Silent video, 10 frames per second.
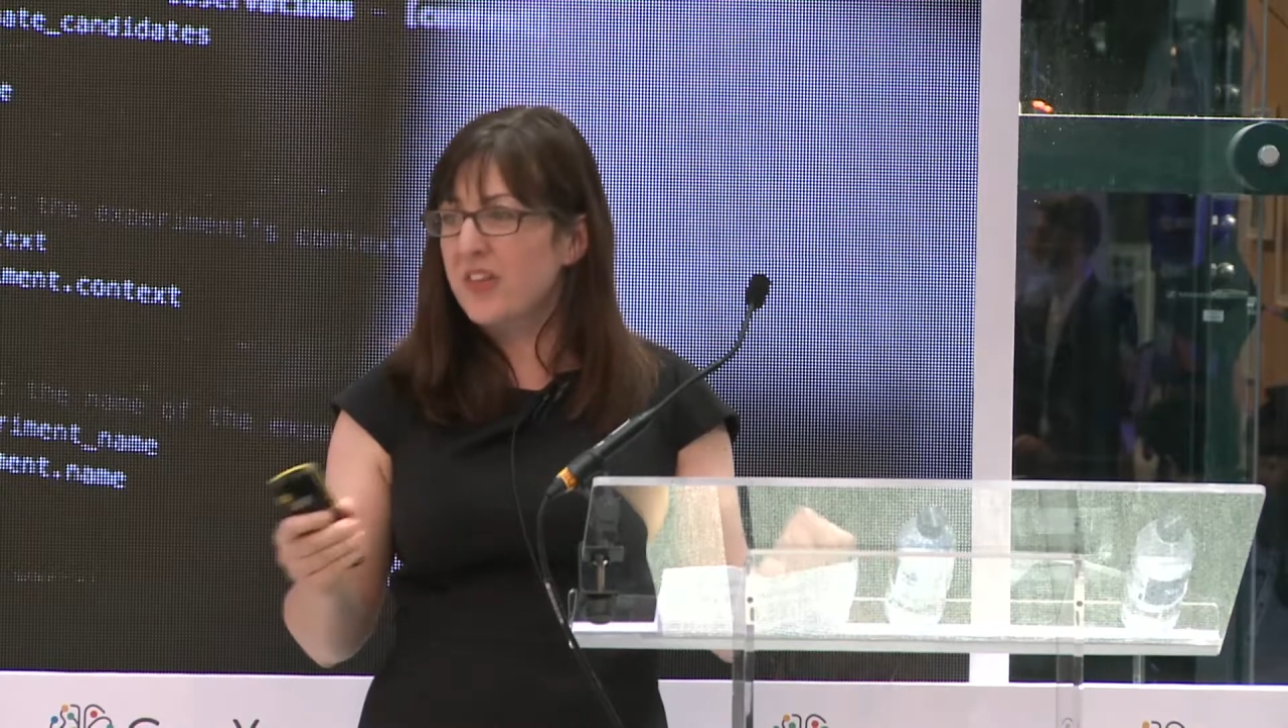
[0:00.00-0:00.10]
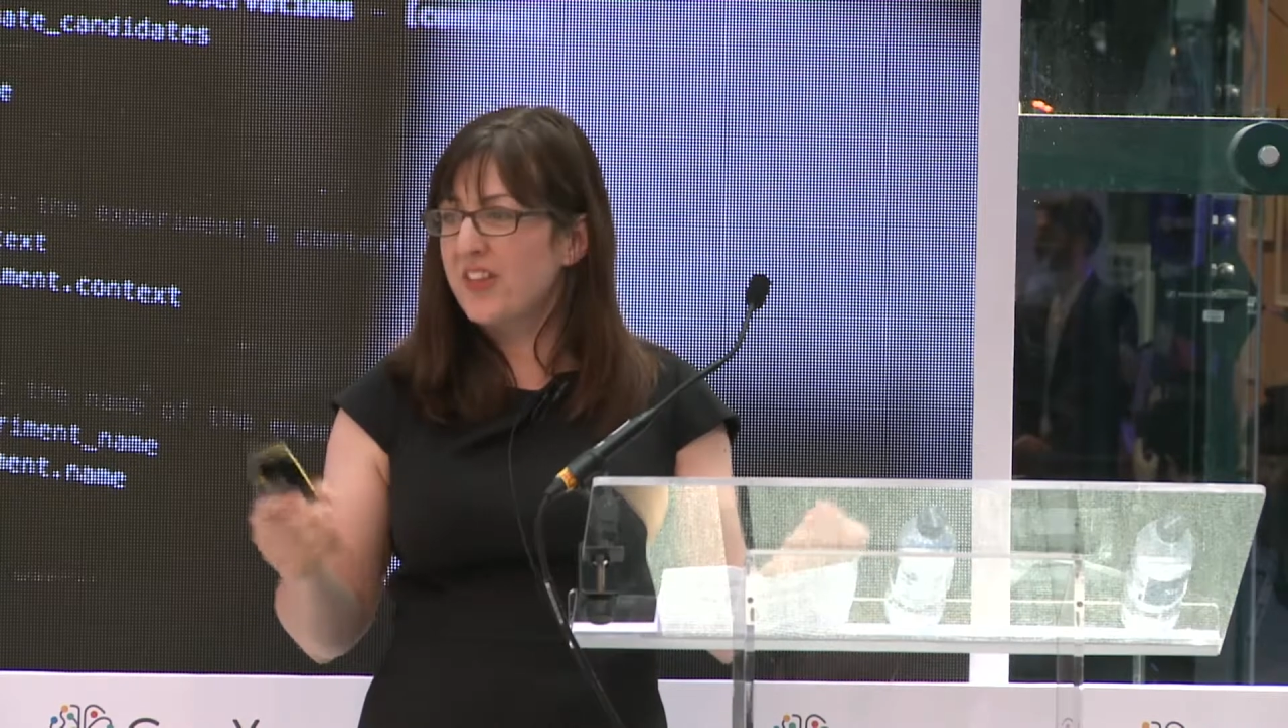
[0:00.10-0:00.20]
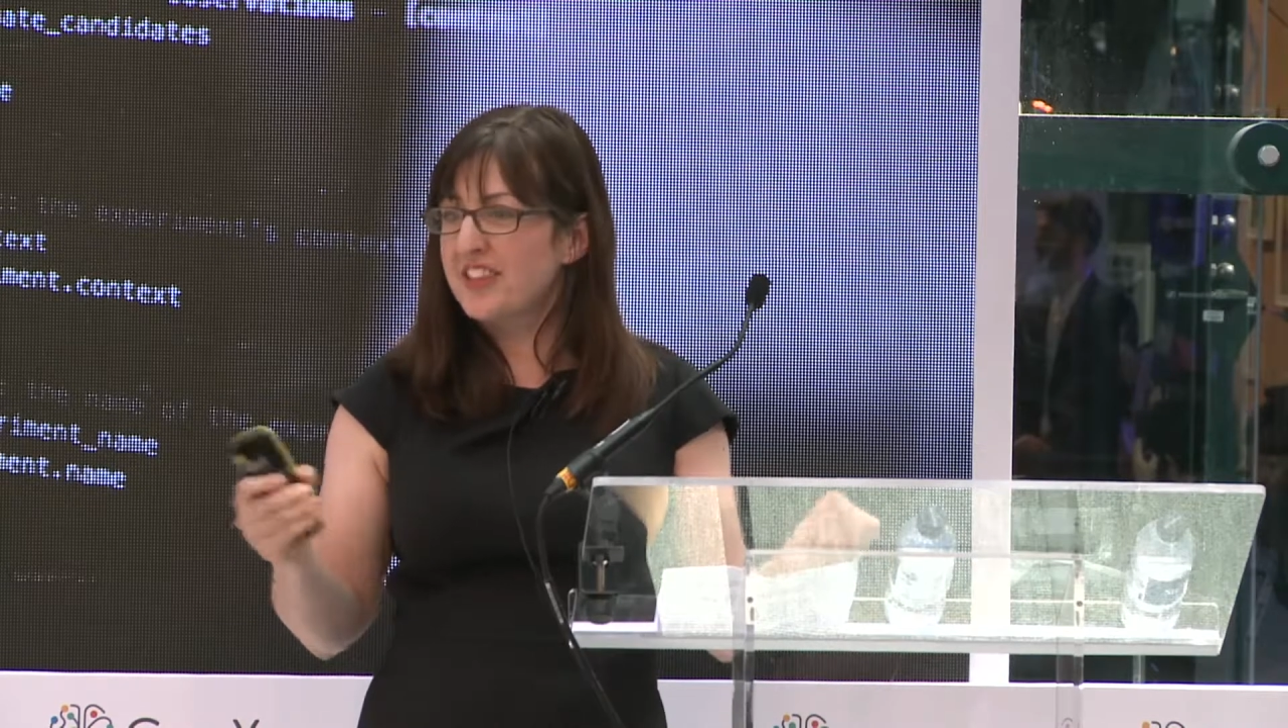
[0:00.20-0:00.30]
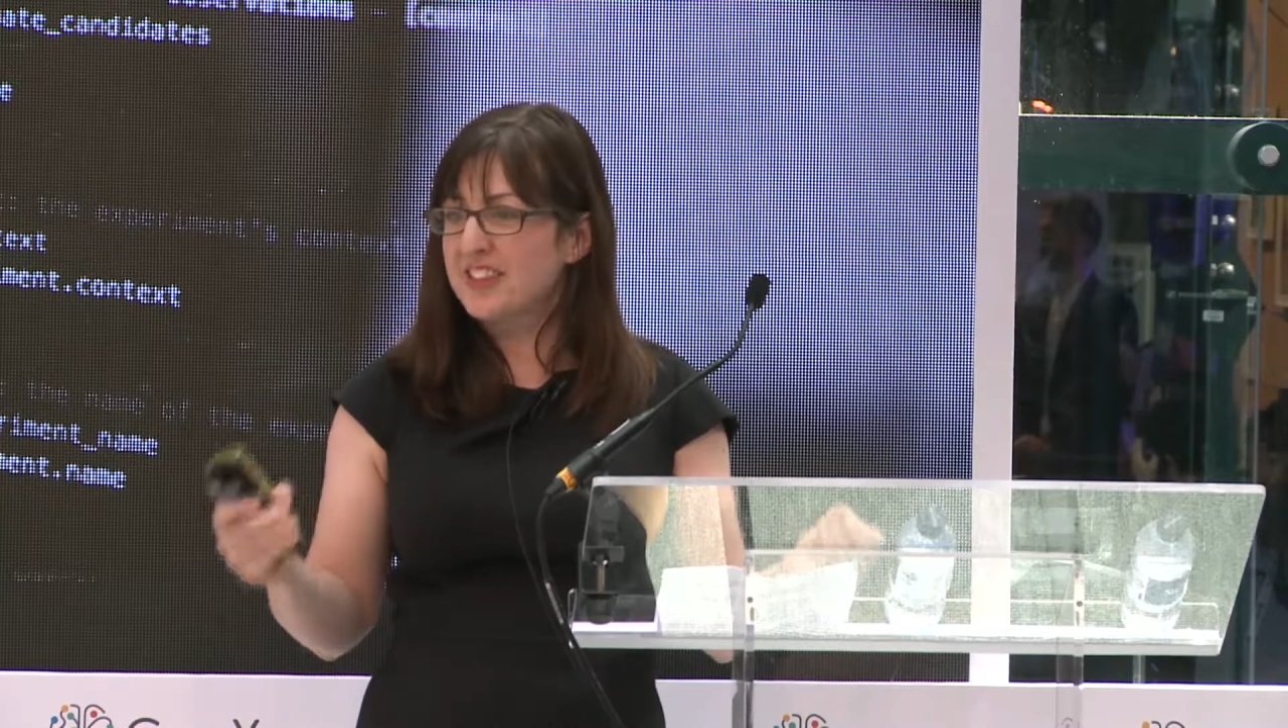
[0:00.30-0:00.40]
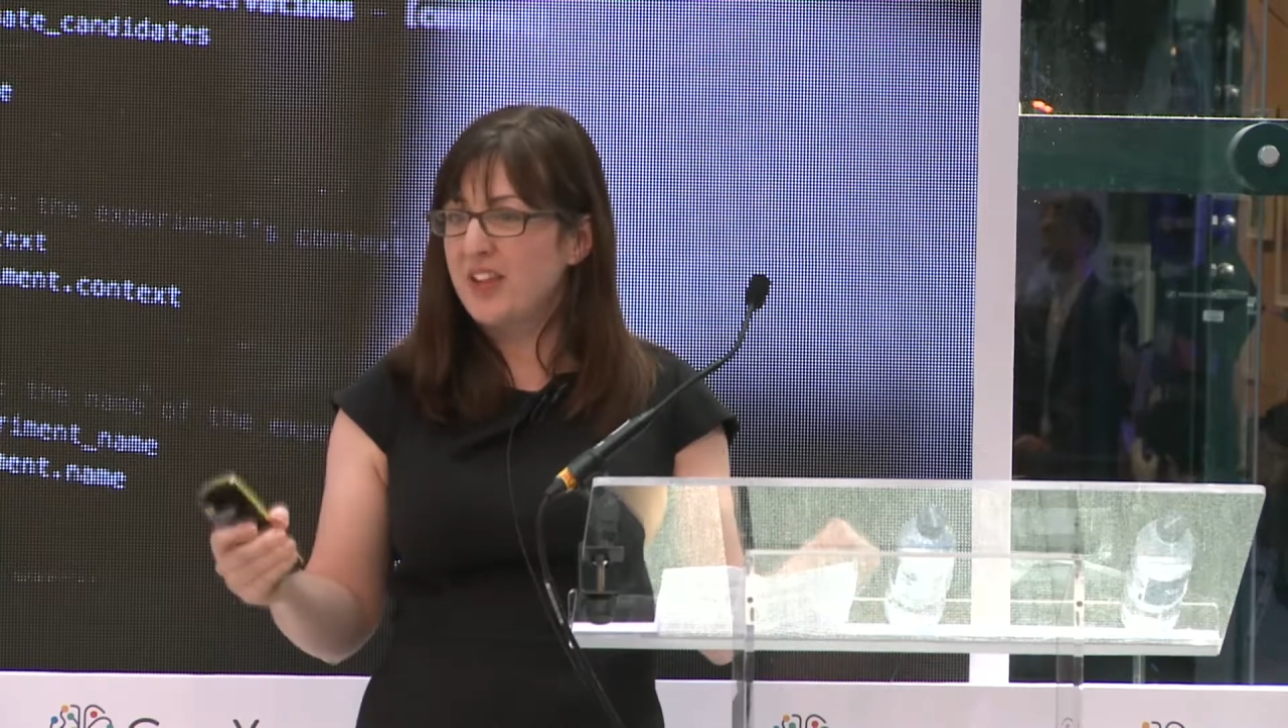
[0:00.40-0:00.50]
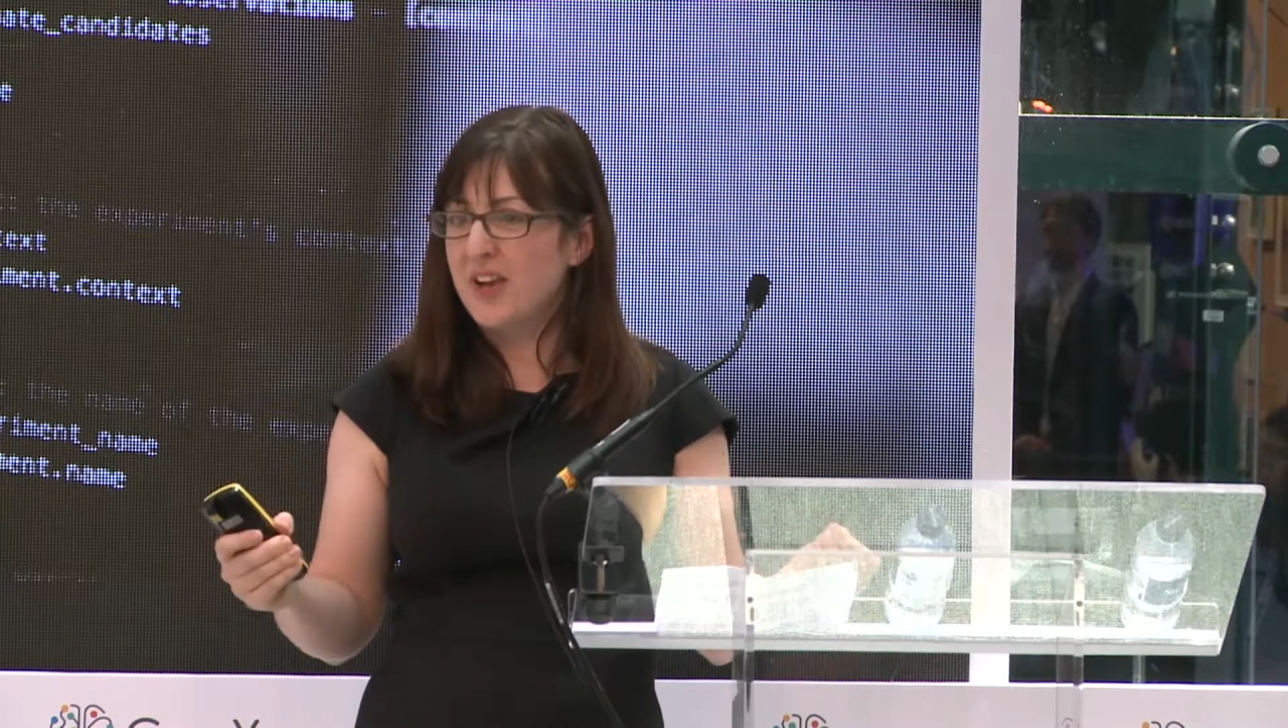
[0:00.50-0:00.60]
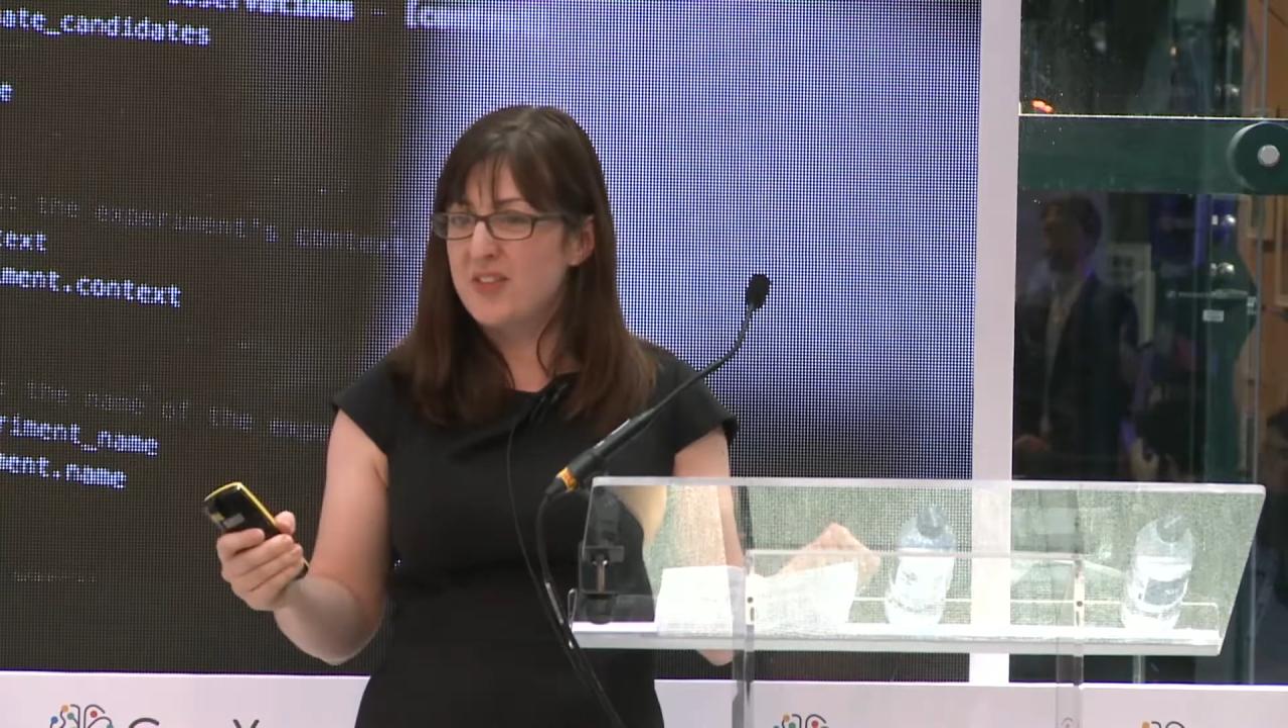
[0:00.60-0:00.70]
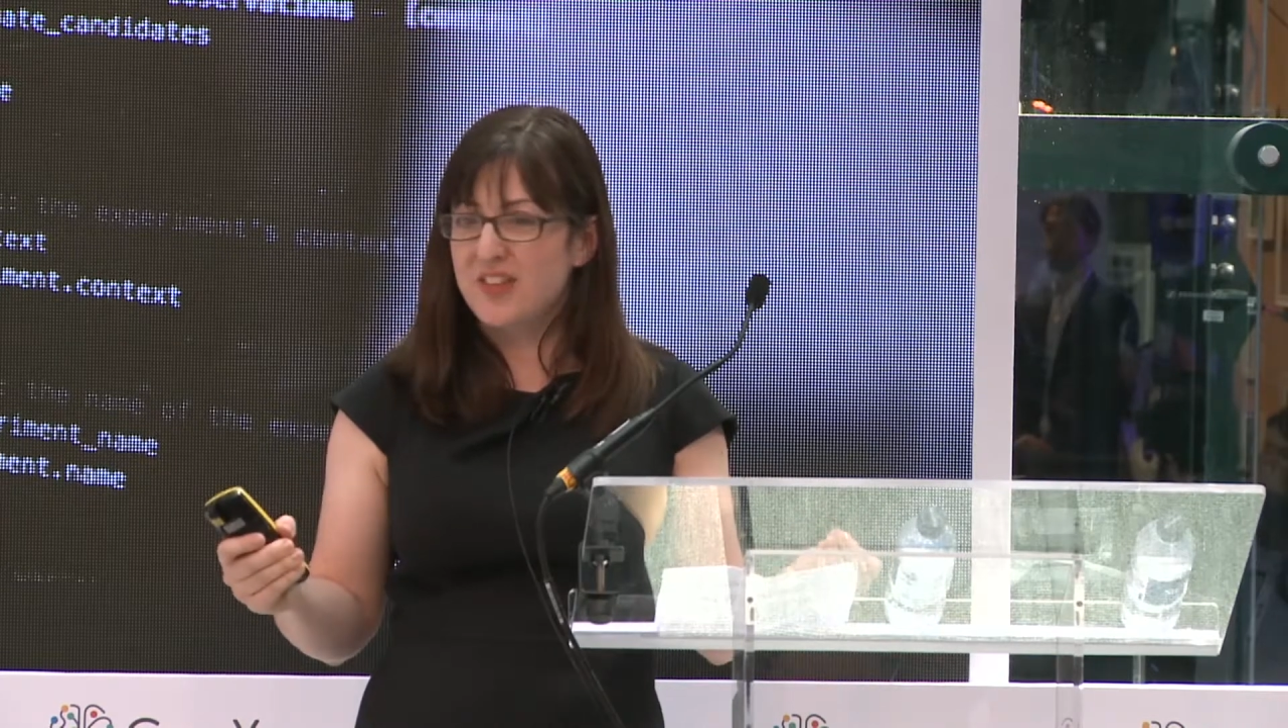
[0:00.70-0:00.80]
things that you have to